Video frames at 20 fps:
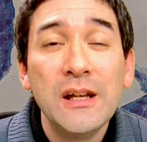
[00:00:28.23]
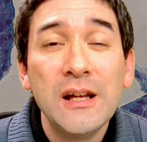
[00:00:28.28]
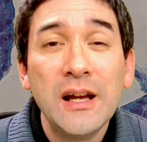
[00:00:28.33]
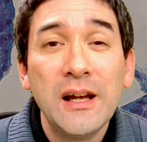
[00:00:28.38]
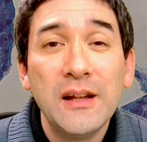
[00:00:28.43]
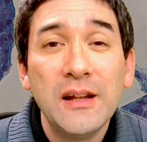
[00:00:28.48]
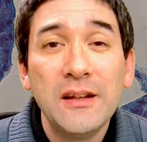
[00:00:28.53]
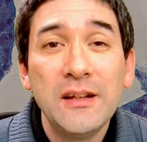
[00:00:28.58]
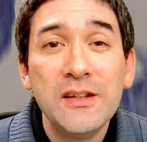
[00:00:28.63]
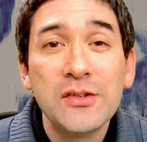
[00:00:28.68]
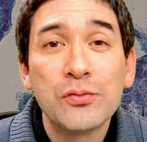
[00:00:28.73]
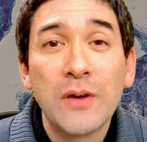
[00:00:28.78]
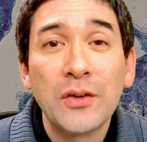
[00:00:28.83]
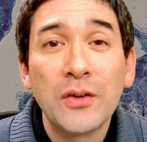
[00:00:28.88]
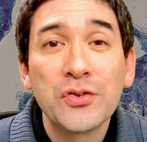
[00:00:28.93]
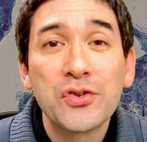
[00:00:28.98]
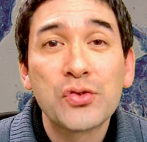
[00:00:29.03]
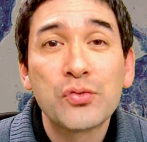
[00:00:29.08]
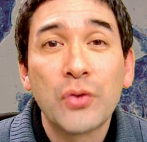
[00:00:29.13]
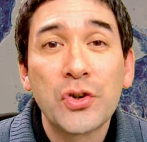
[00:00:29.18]
And these
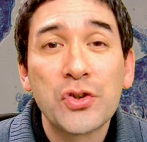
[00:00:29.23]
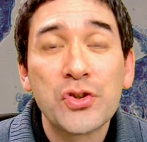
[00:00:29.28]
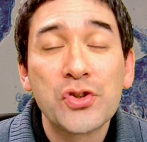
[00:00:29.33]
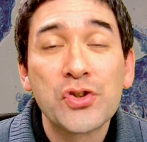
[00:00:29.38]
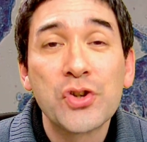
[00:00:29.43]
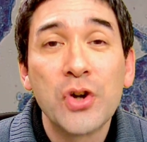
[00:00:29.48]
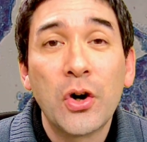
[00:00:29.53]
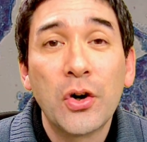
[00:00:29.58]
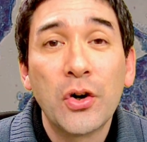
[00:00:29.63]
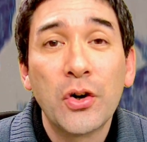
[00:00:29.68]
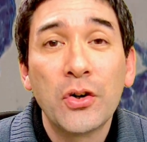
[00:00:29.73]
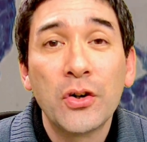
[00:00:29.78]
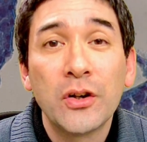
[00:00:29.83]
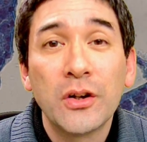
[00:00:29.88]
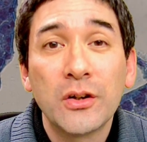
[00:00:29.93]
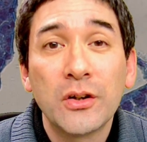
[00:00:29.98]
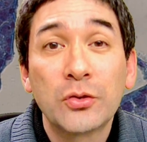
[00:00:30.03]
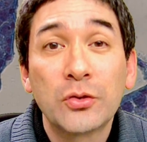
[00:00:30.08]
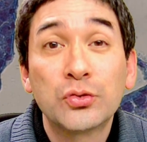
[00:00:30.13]
round structures are uh,